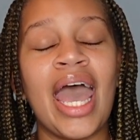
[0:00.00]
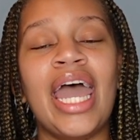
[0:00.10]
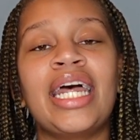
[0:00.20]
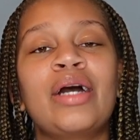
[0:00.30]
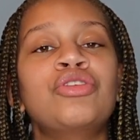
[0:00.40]

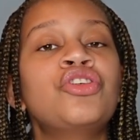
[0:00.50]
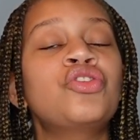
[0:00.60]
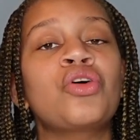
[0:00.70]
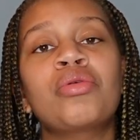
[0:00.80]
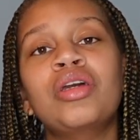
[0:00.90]
And I was
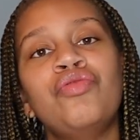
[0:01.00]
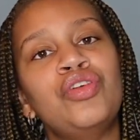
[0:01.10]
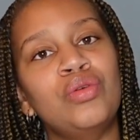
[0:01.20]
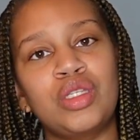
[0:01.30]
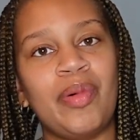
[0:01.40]
just so
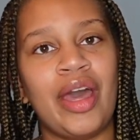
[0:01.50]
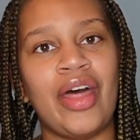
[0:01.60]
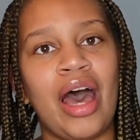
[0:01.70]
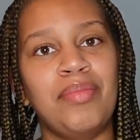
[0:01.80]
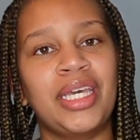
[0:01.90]
confused by
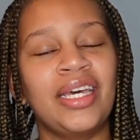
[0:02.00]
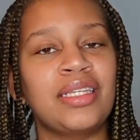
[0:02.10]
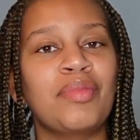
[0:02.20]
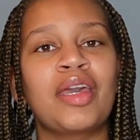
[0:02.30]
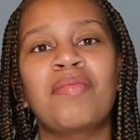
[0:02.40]
that because
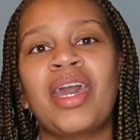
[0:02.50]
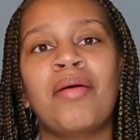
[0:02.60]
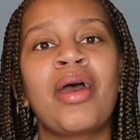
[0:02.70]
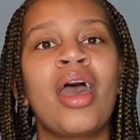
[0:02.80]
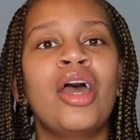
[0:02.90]
I'm like, ma'am,